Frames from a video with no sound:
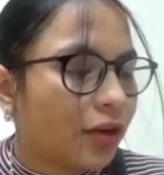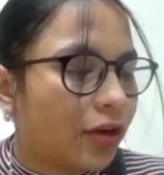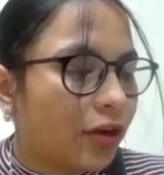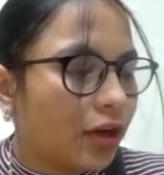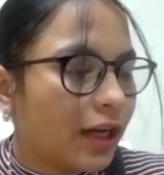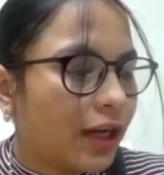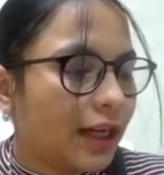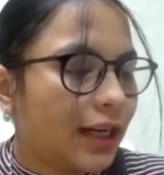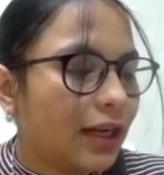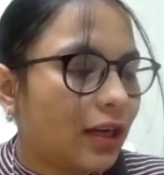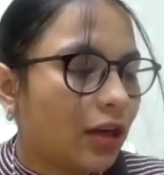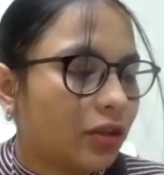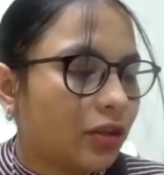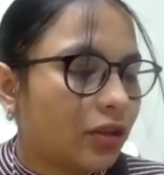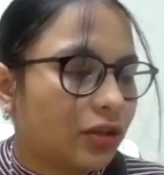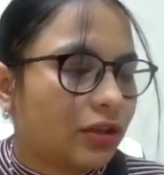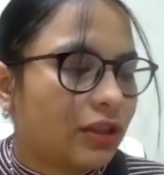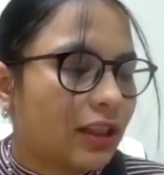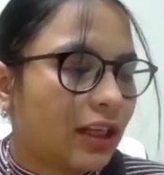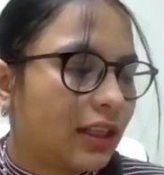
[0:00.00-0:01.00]
you go ahead and
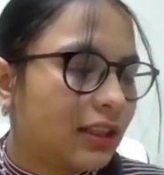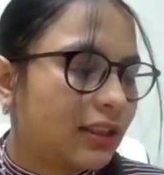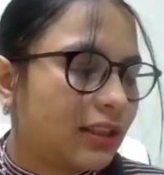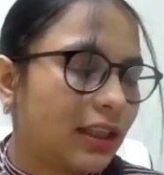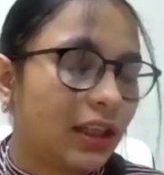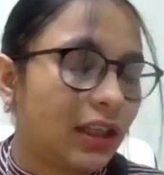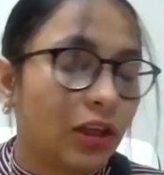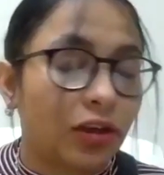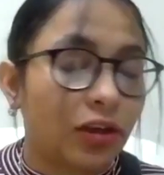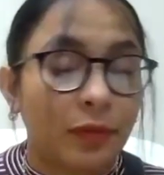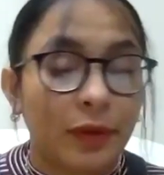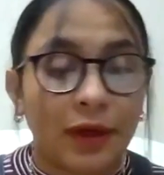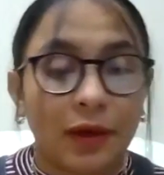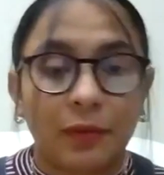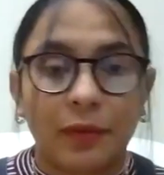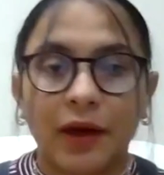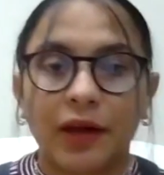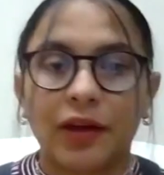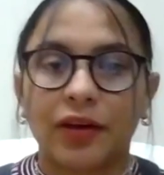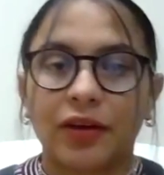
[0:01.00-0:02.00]
also tell us a little bit
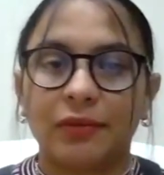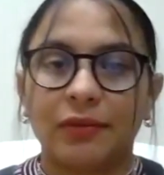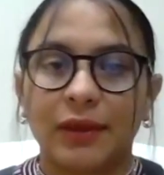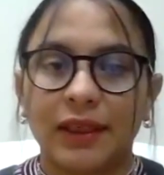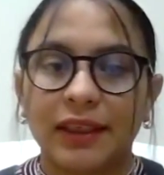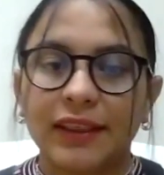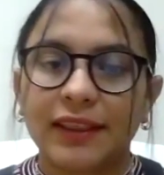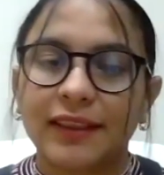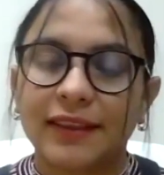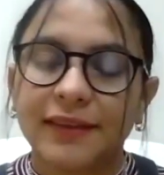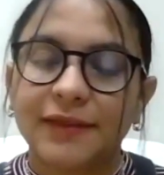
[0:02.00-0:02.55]
about your book?